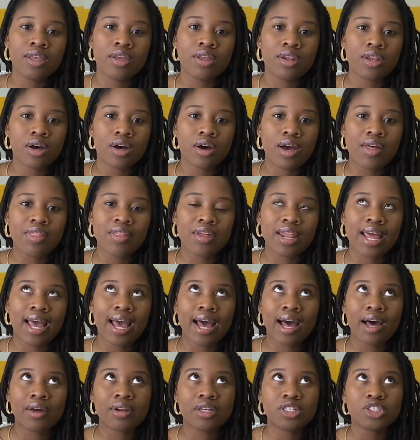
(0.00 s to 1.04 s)
and then
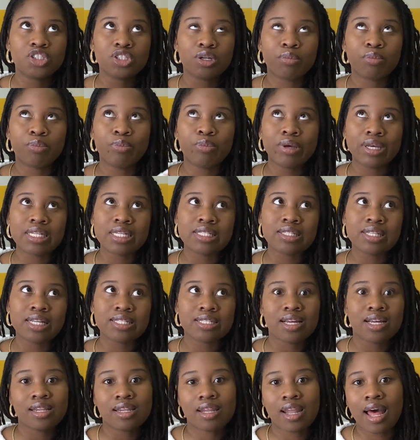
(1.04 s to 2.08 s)
how does your
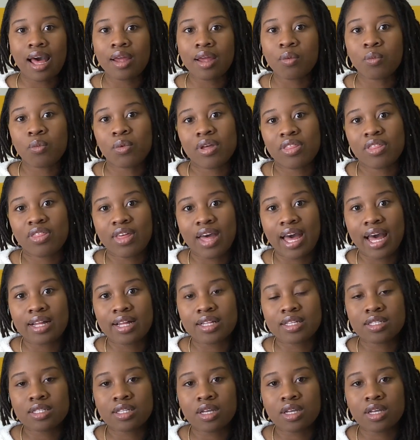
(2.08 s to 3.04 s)
business align with that?